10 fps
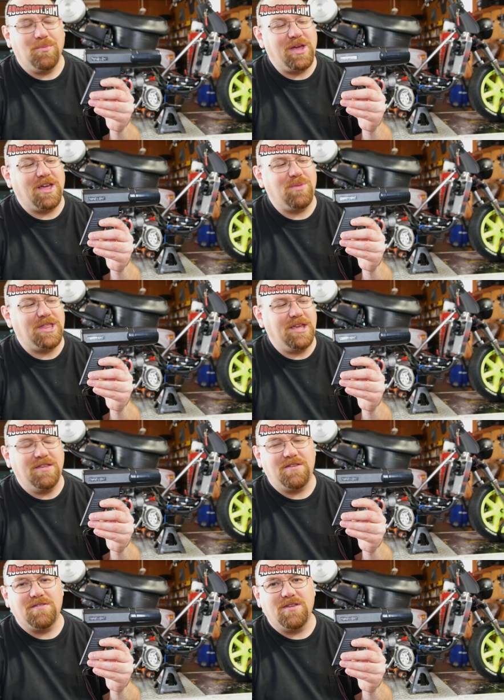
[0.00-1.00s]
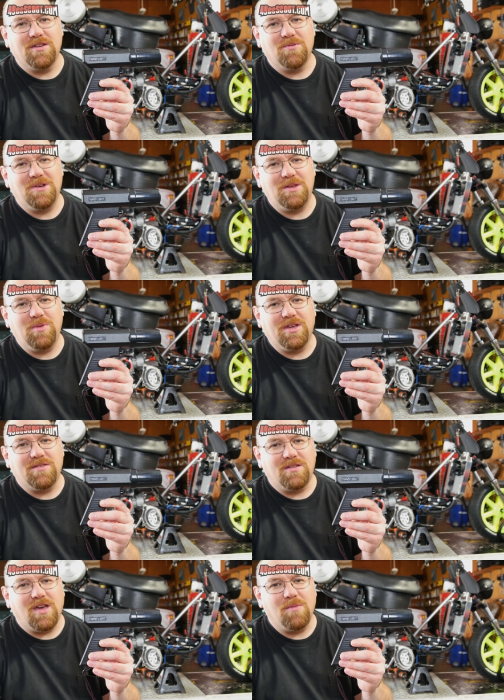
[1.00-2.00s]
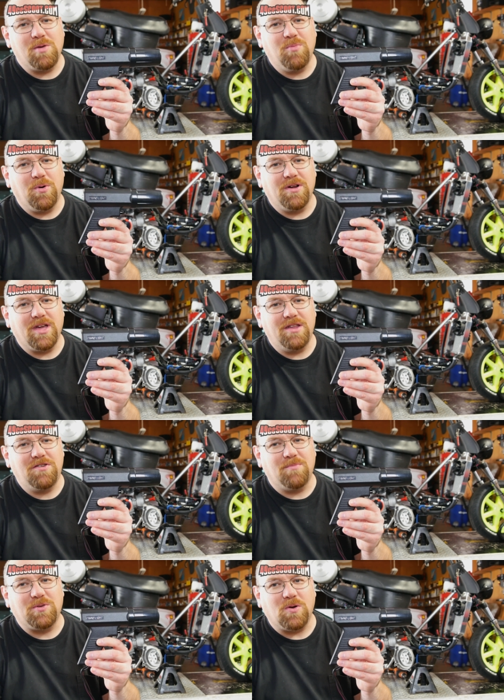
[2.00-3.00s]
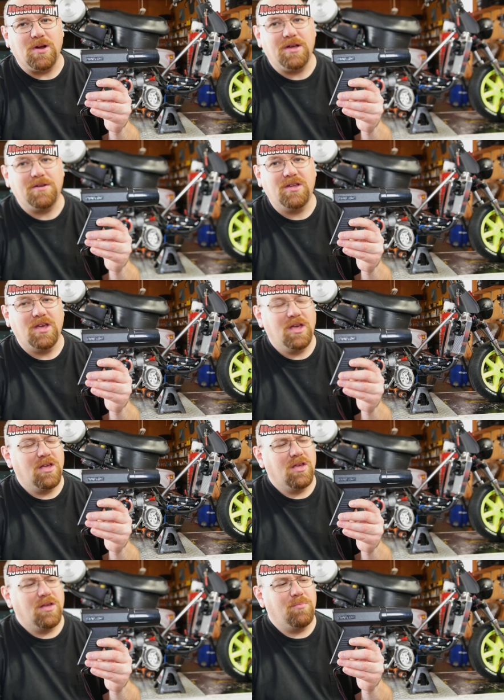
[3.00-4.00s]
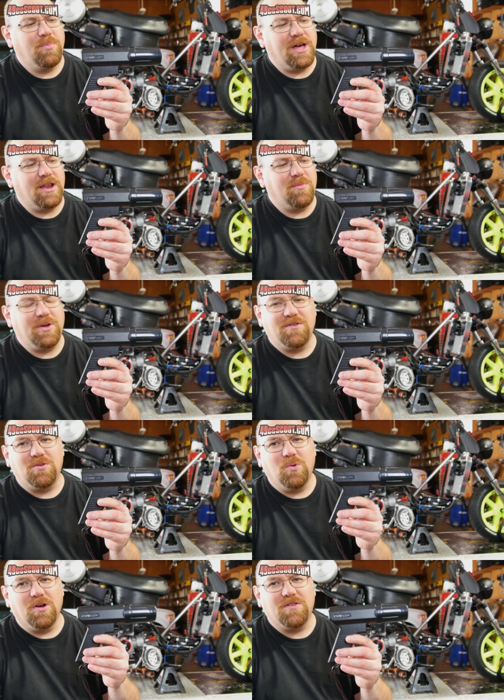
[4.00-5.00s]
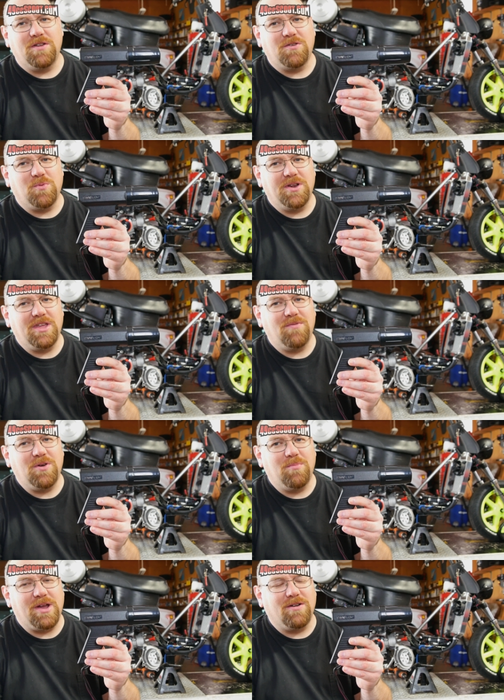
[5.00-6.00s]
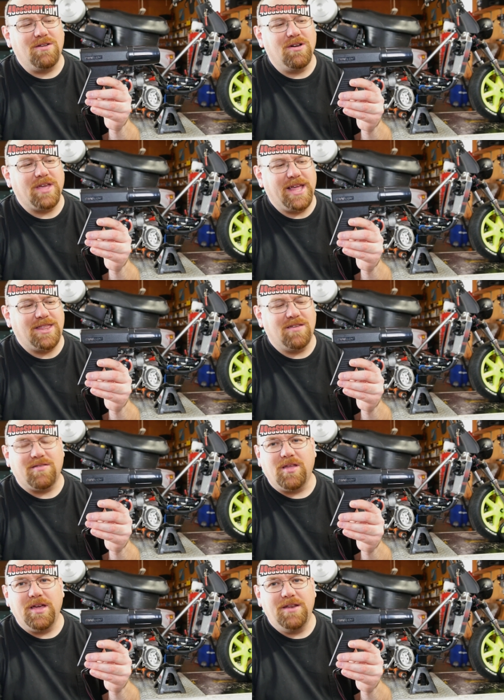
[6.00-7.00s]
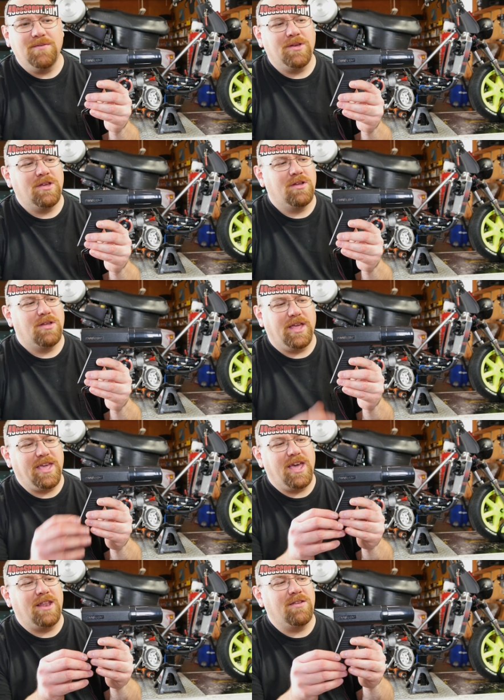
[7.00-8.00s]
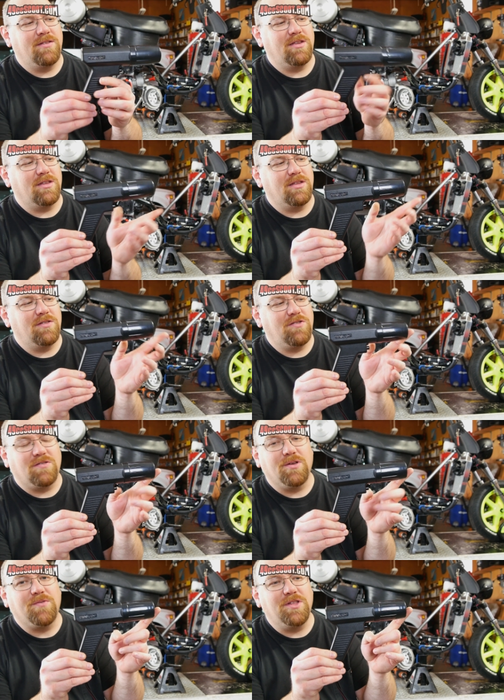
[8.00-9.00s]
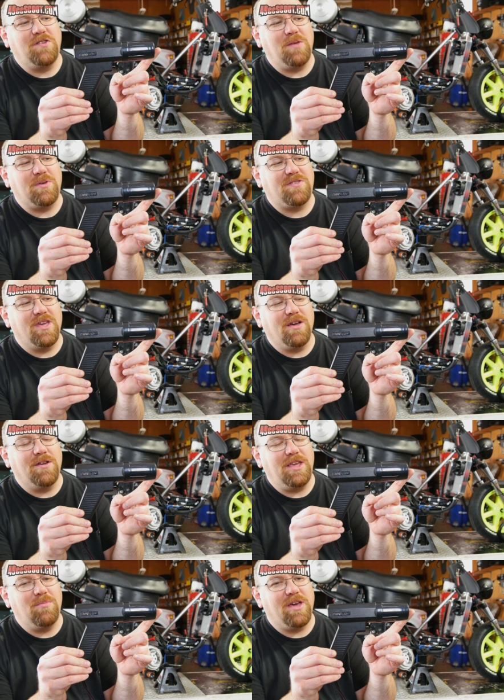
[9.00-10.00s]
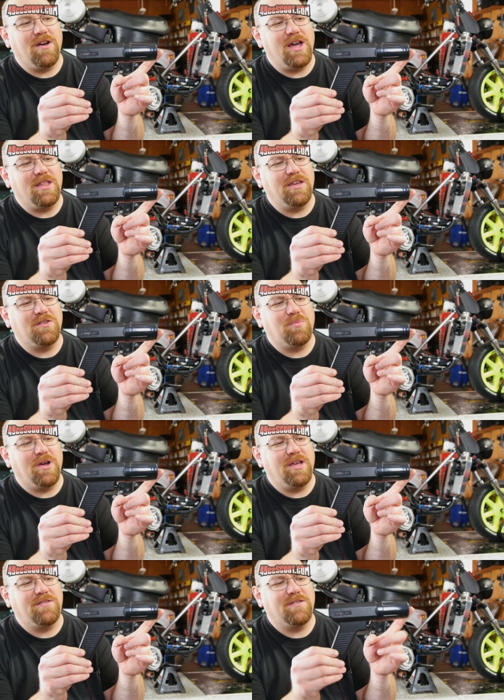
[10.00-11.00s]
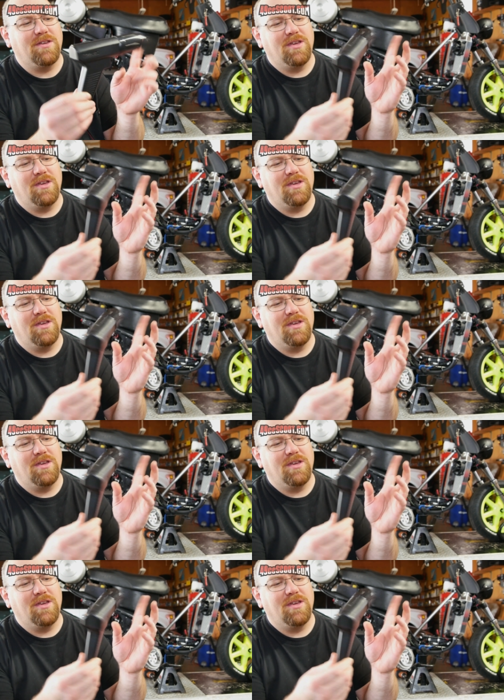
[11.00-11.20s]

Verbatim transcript: It may not be the easiest thing to read because the timing pointer kind of jumps around, but it appears to work. So I just wanted to give you a better look at this light. Again, just look for the cheapest thing on eBay or AliExpress. It